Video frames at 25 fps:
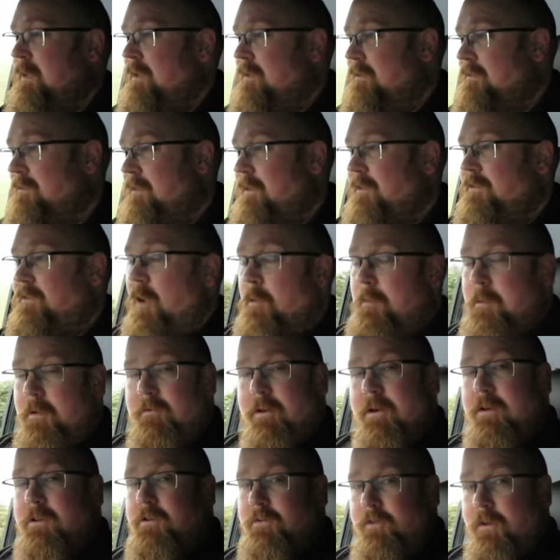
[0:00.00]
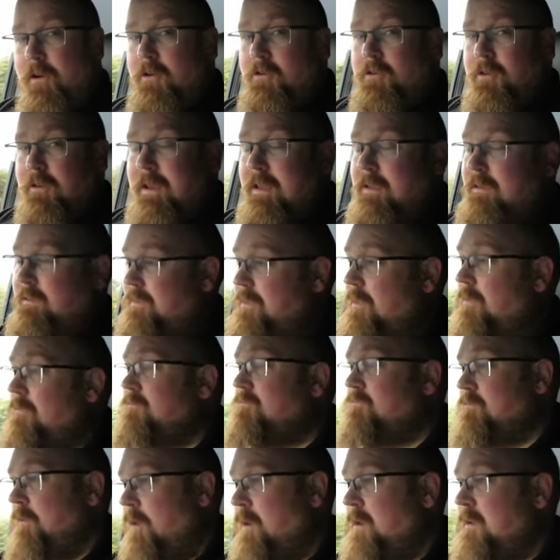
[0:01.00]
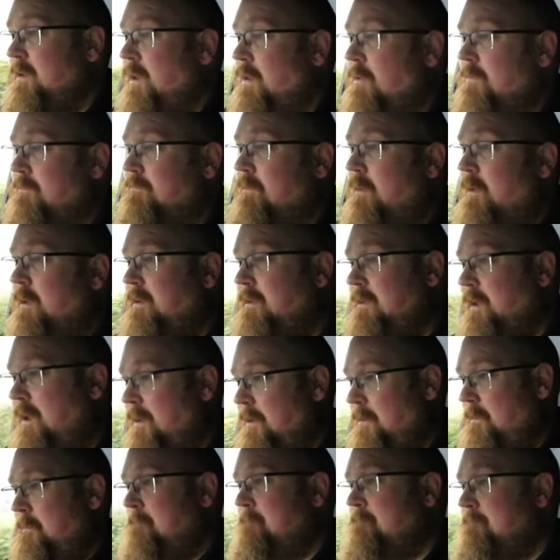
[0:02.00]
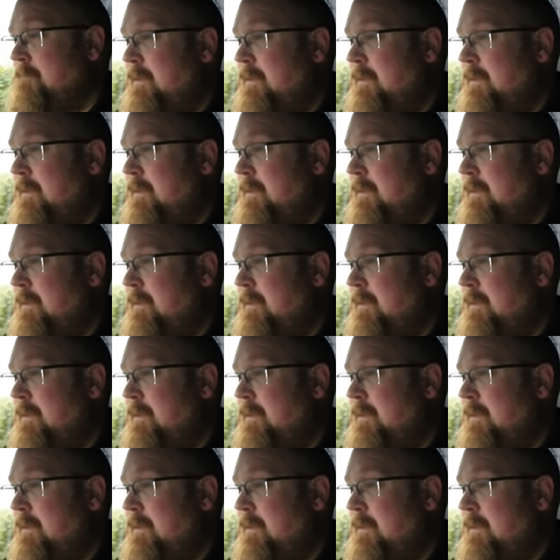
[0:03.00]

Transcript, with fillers: So the top of the range version is the Rhino Rhino.